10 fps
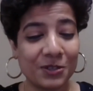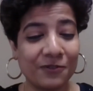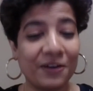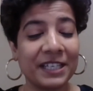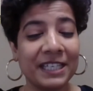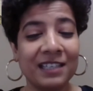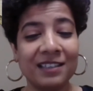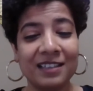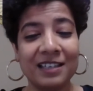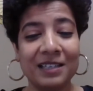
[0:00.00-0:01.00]
those funny
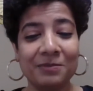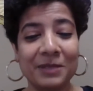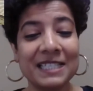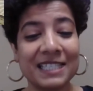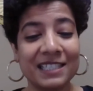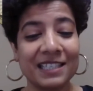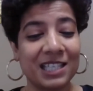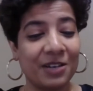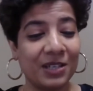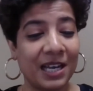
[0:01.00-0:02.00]

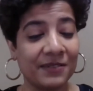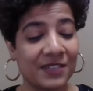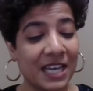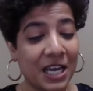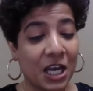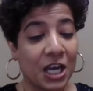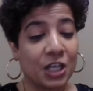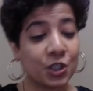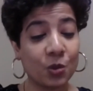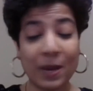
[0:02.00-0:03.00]
incidents in our lives.
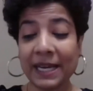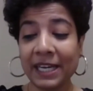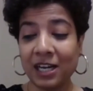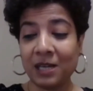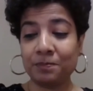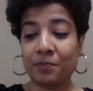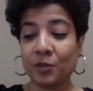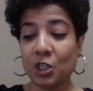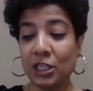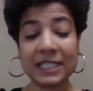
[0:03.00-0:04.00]
So
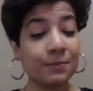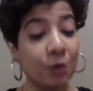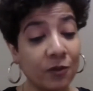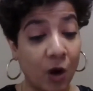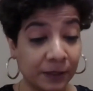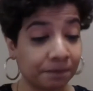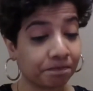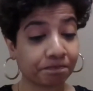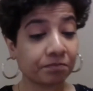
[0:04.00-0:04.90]
let's move on.